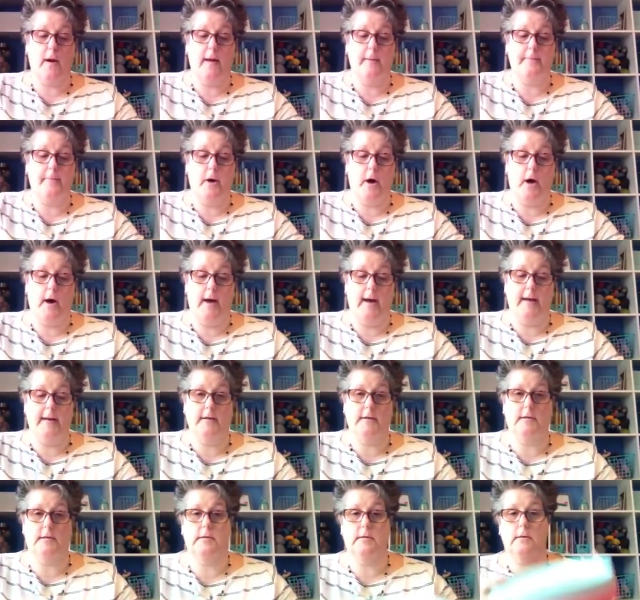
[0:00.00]
I
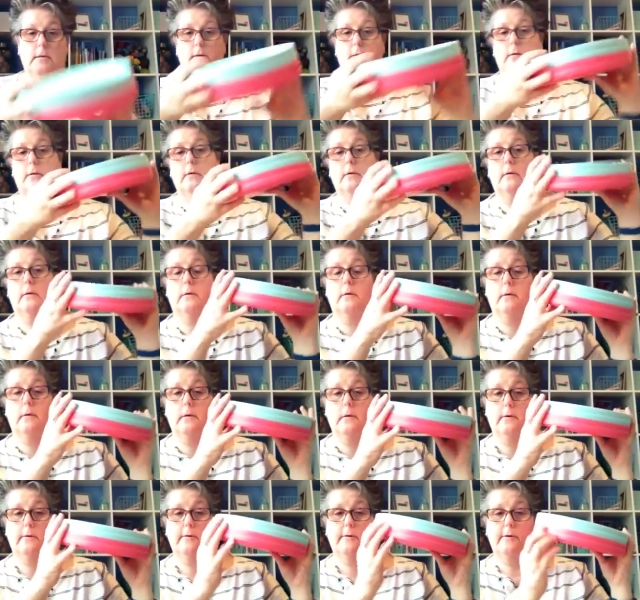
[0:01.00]
bought
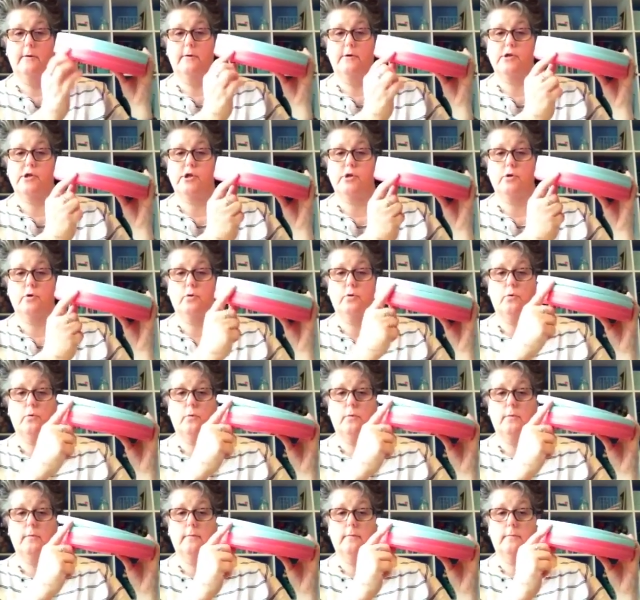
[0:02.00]
2
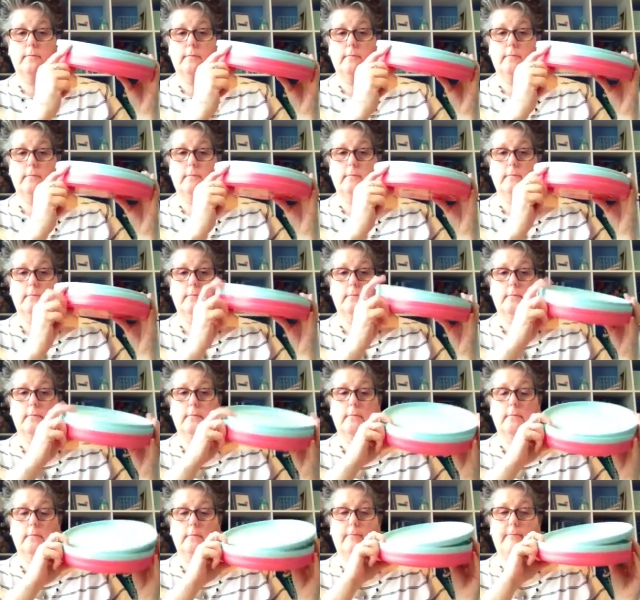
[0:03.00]

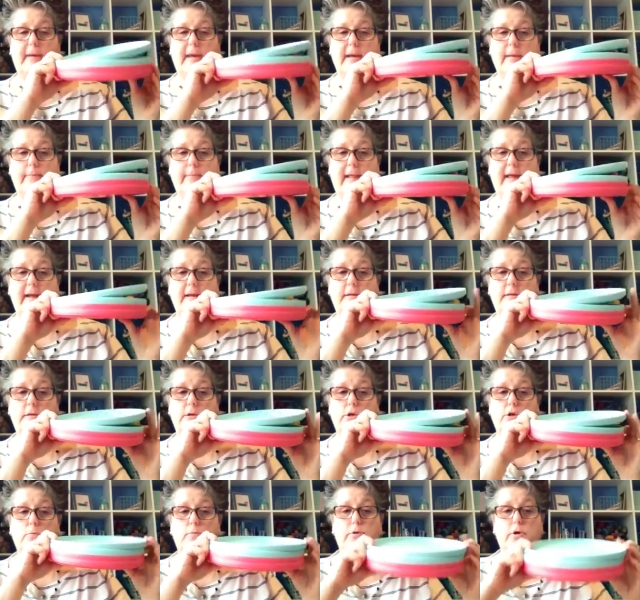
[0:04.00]
pink plates,
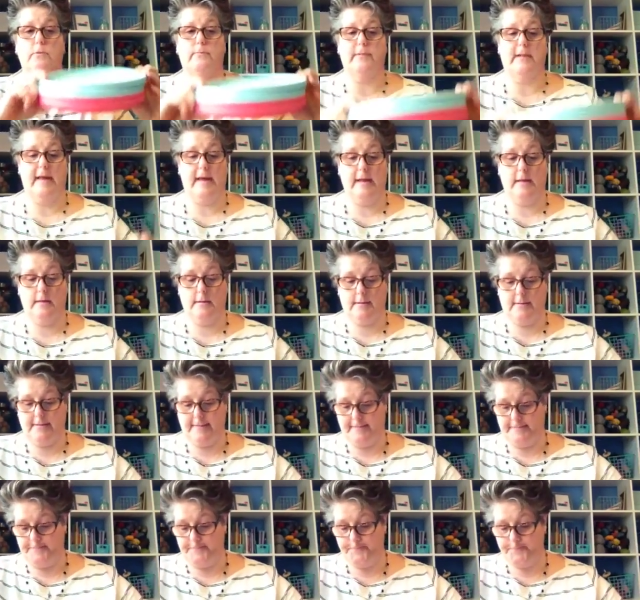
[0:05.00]
2 blue plates.
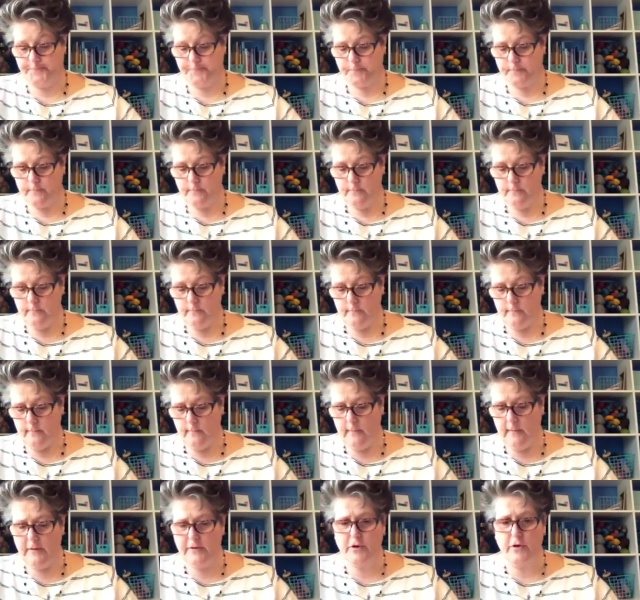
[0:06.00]

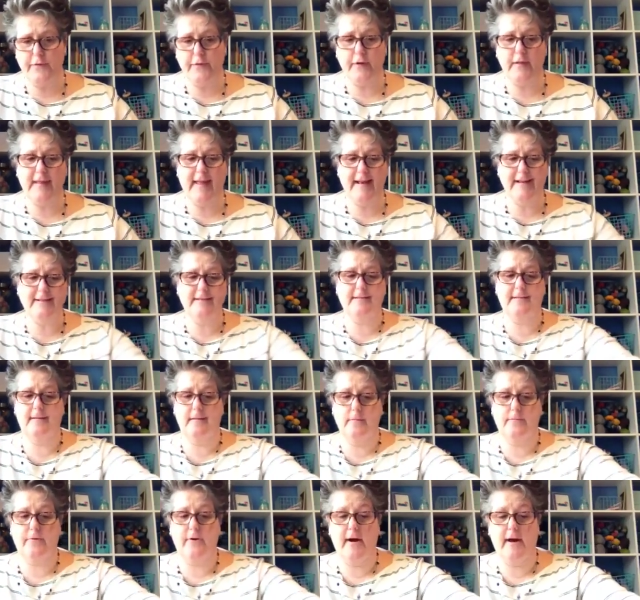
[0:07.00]
So for less than
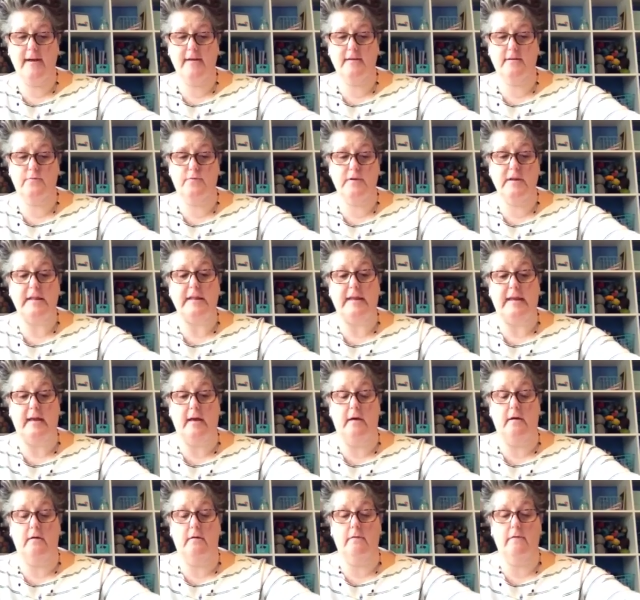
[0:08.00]
the price,
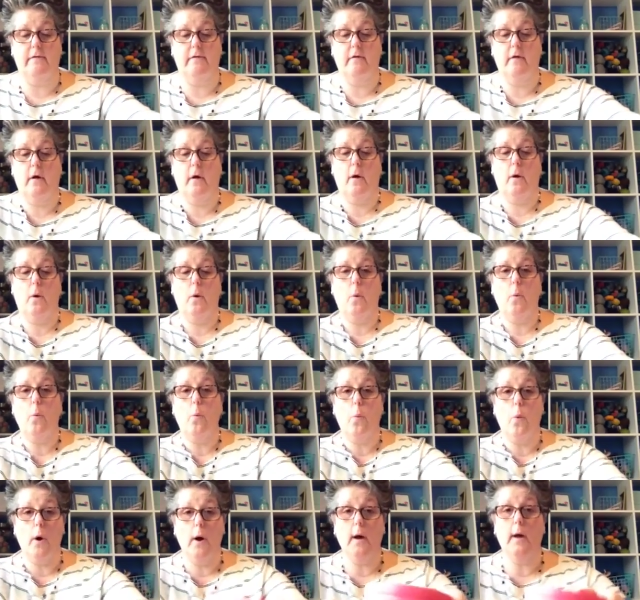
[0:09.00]
really, of
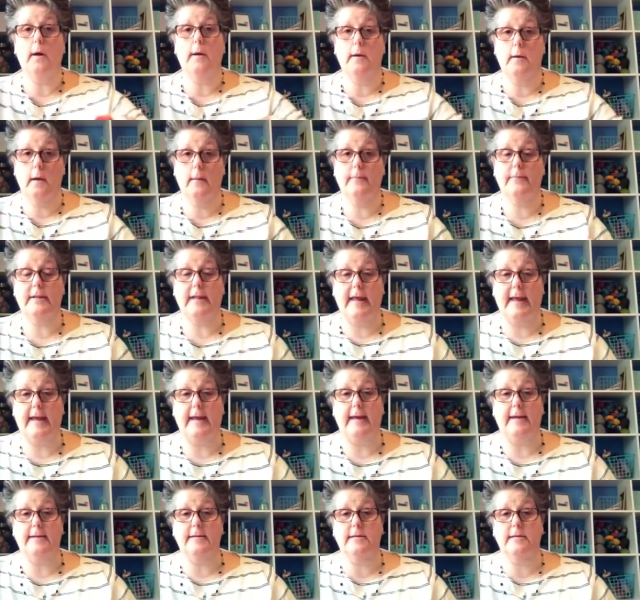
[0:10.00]
one
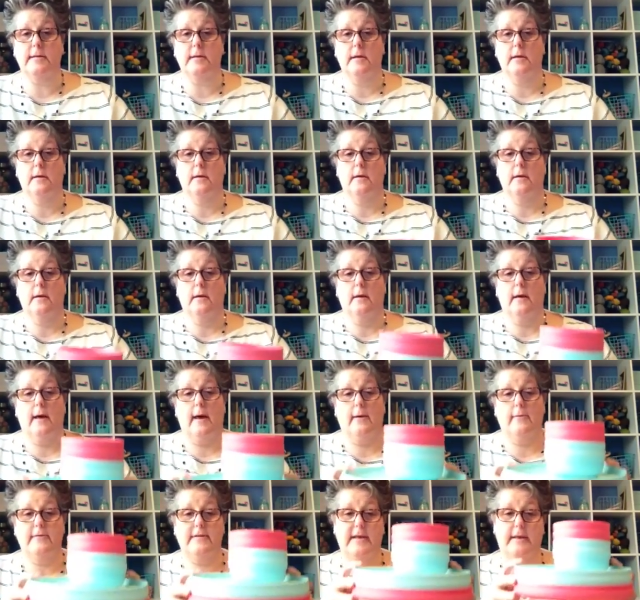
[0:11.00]
plate,
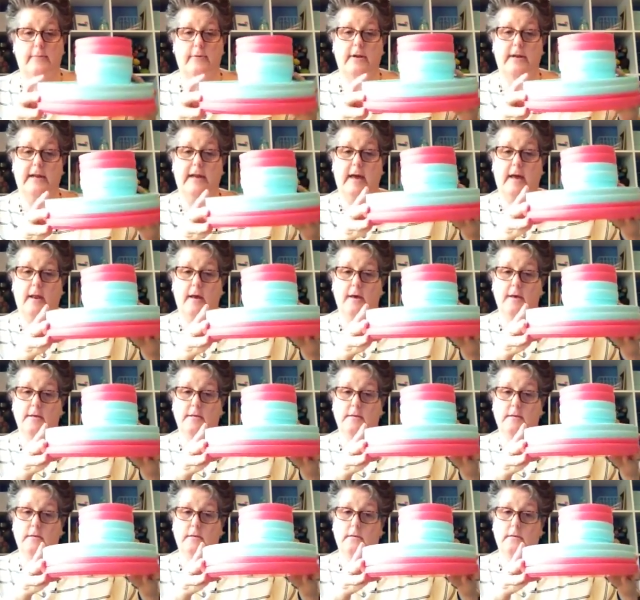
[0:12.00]
I was able to get
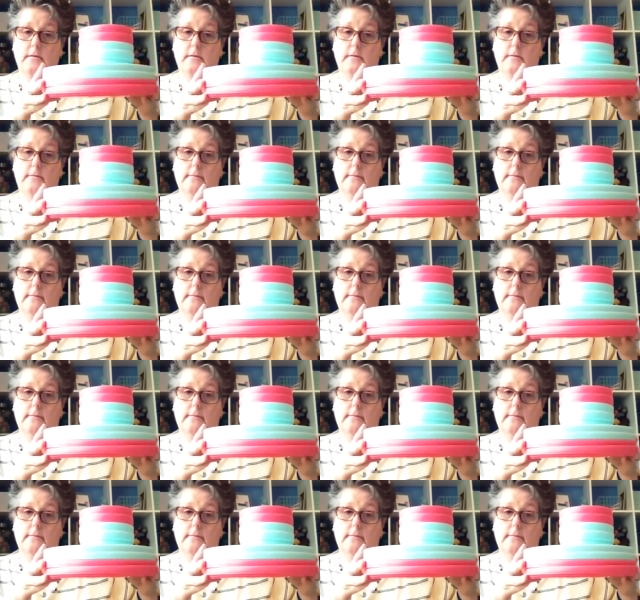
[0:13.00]
us